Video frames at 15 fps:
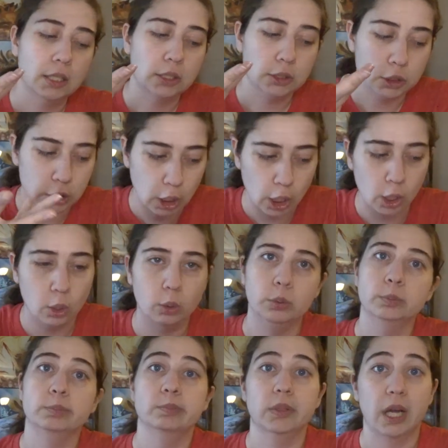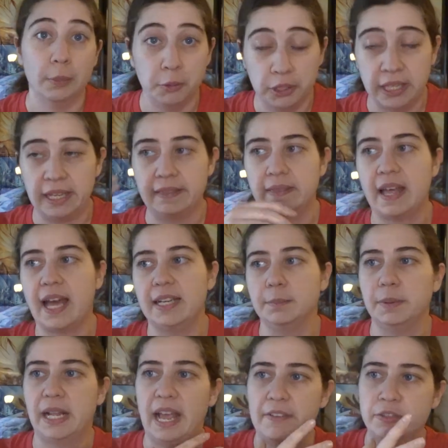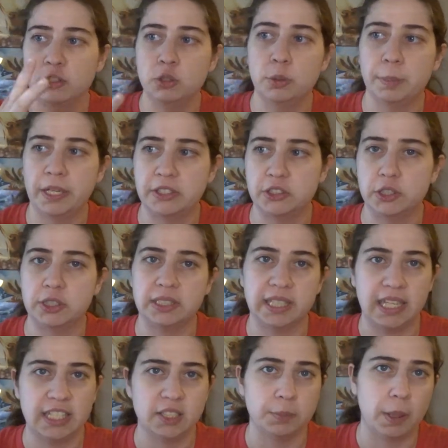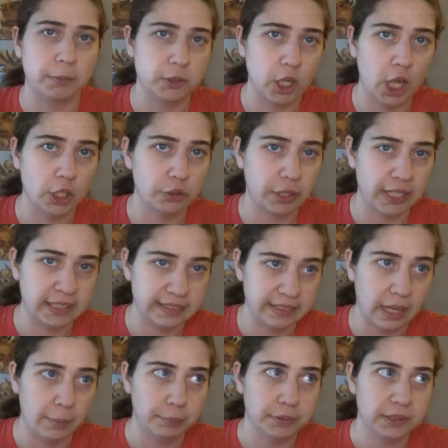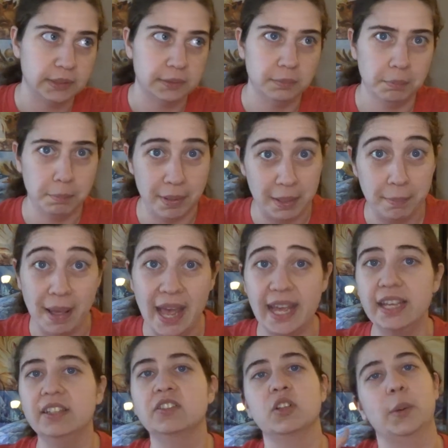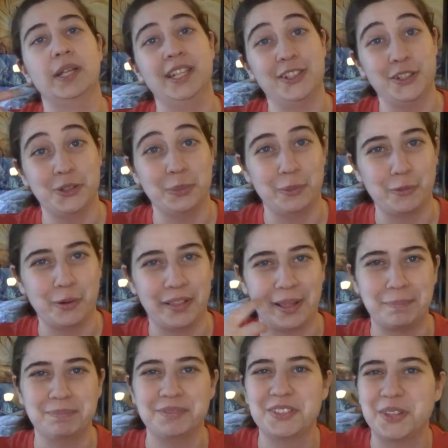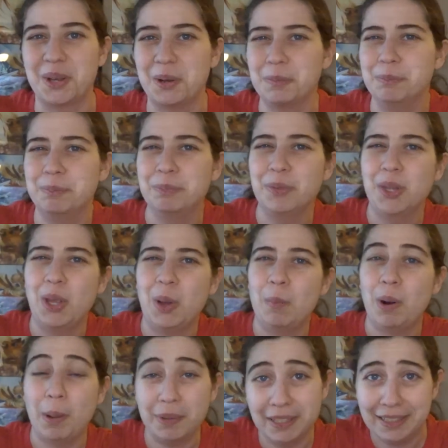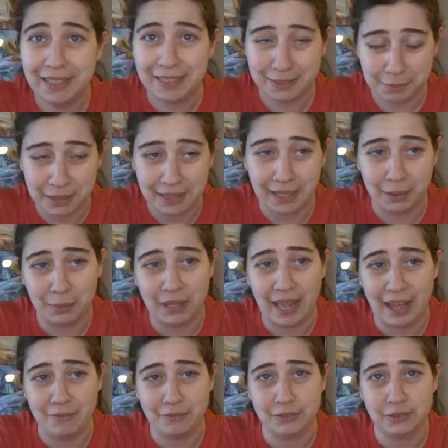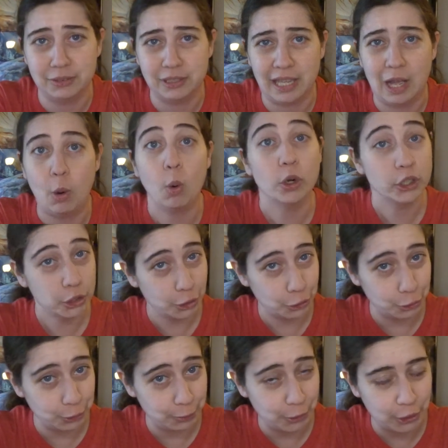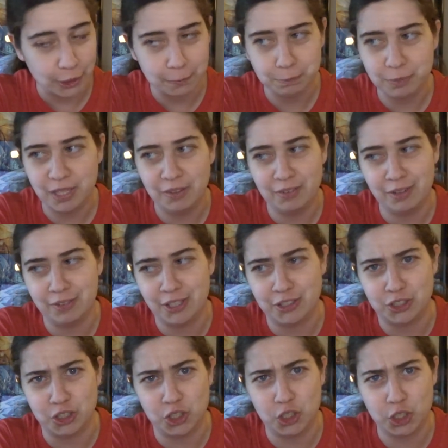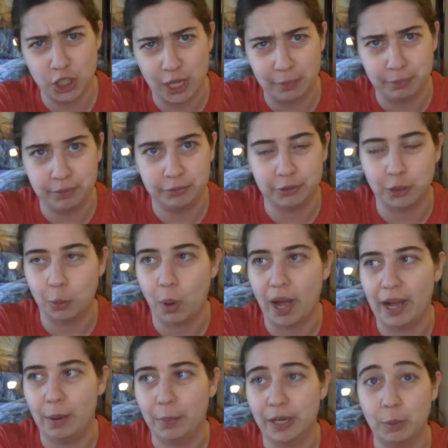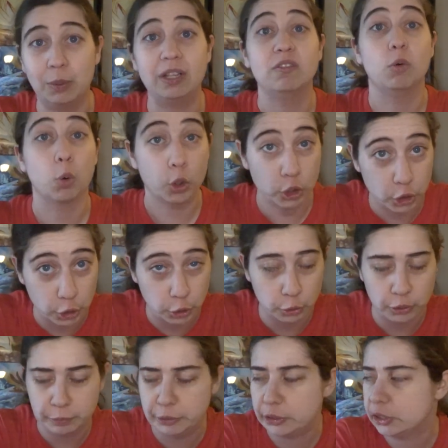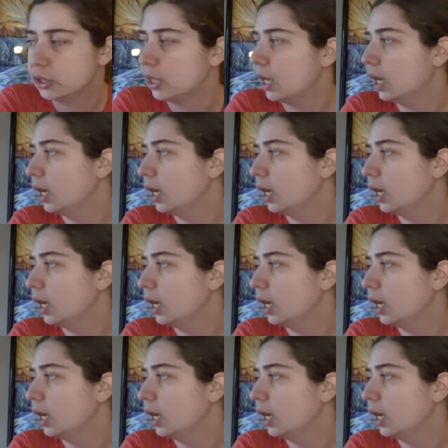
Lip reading: So I'm looking at that, but I have to do it by a certain date because mom's contract is up mid-May, so I need to do it before then. So probably in the next month I will have ordered a new computer, even if it doesn't ship for a while, but I will have ordered a new computer.